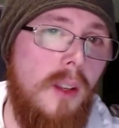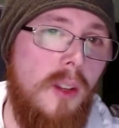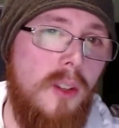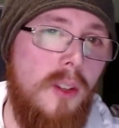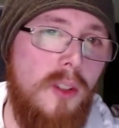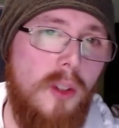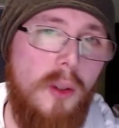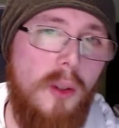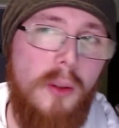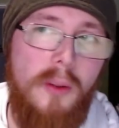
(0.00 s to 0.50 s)

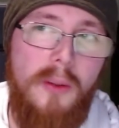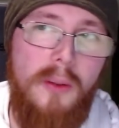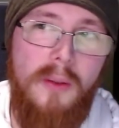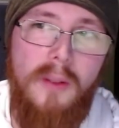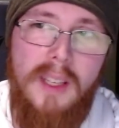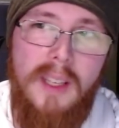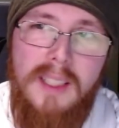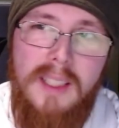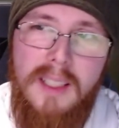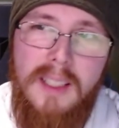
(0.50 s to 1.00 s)
So
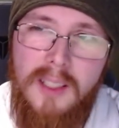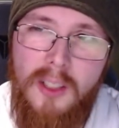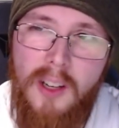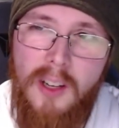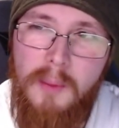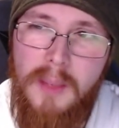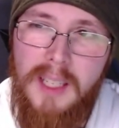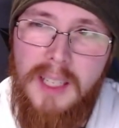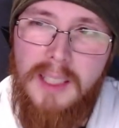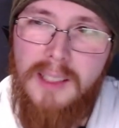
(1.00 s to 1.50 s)
this is going
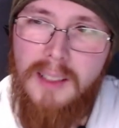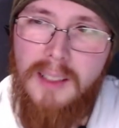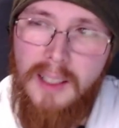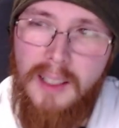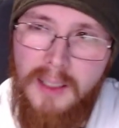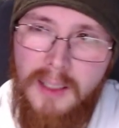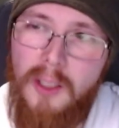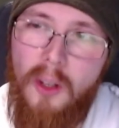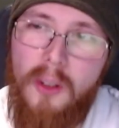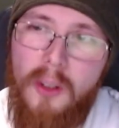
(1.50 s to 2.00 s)
to be a
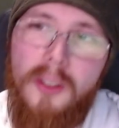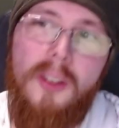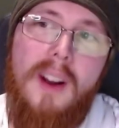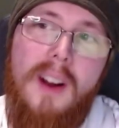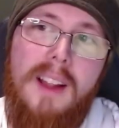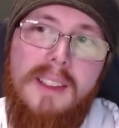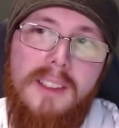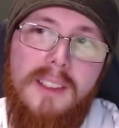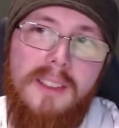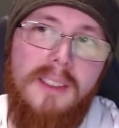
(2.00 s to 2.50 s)
slightly longer
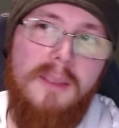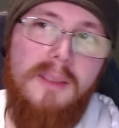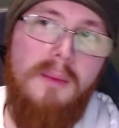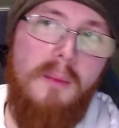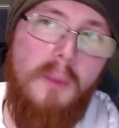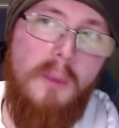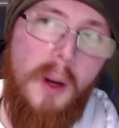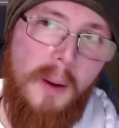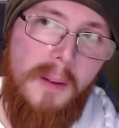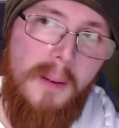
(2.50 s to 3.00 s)
answer,
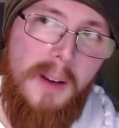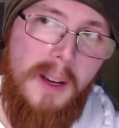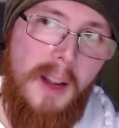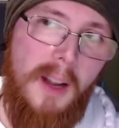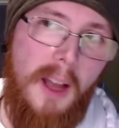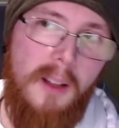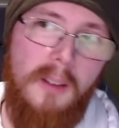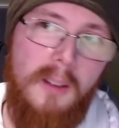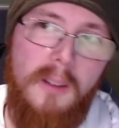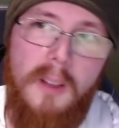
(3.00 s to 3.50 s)
but
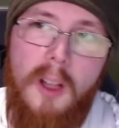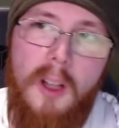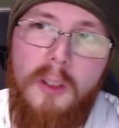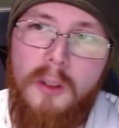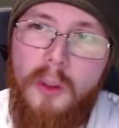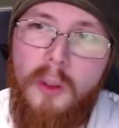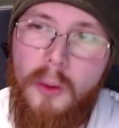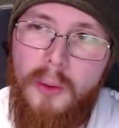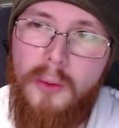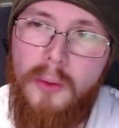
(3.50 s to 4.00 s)
I'll
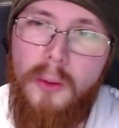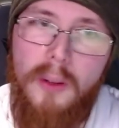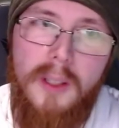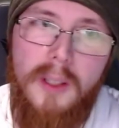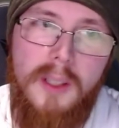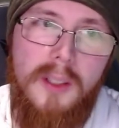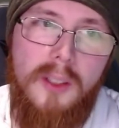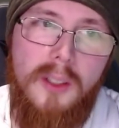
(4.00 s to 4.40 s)
go through it.